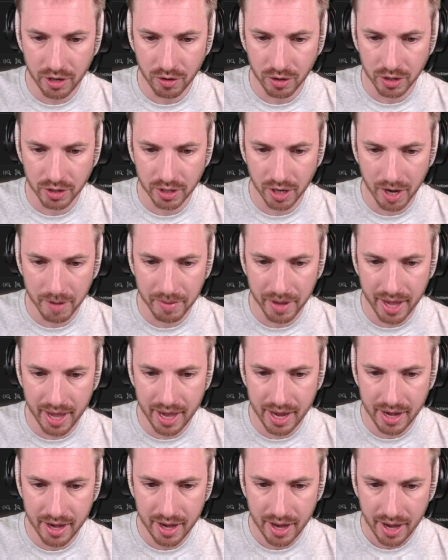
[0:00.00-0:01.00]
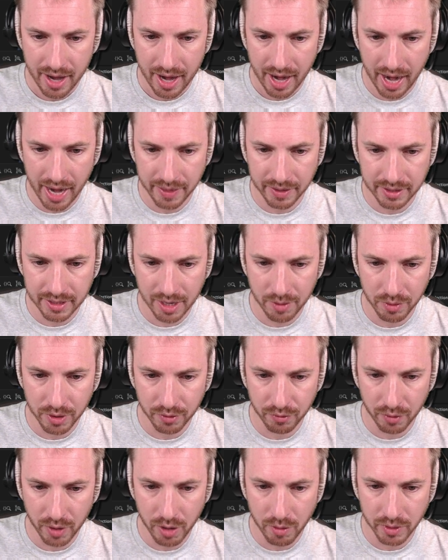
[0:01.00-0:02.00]
You can type it in, and the same with
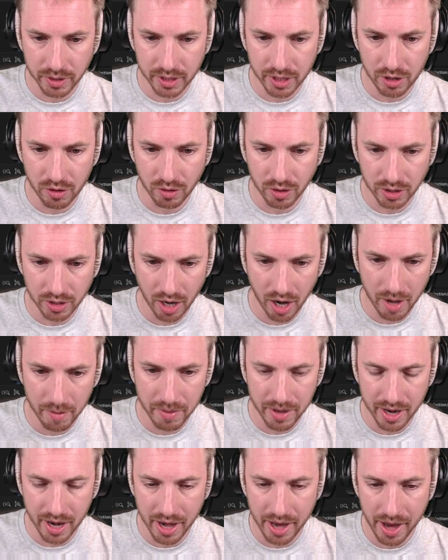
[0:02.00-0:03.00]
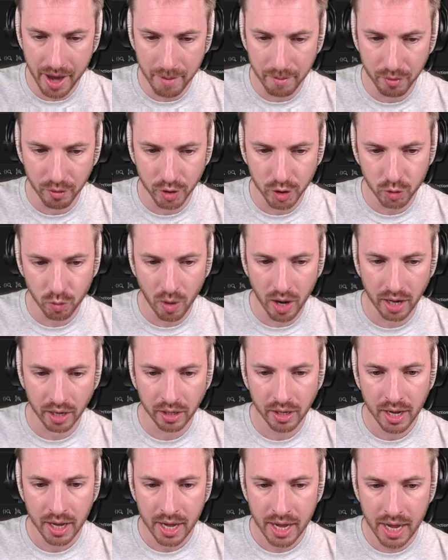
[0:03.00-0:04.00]
the frequency. You can type in a number as
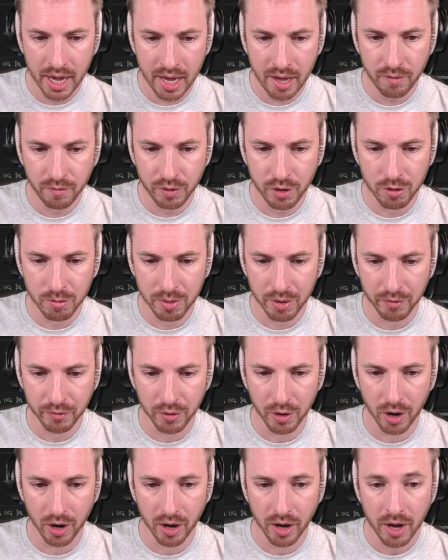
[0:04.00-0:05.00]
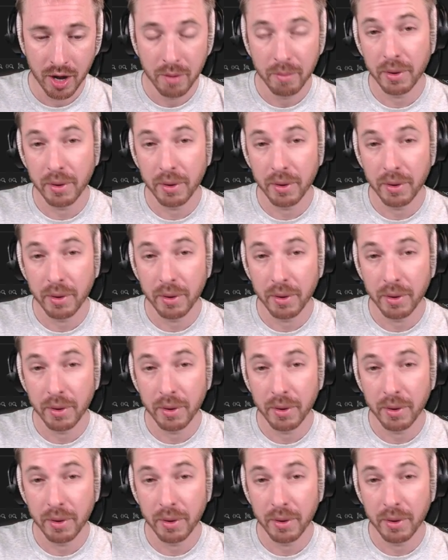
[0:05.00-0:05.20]
well if you prefer.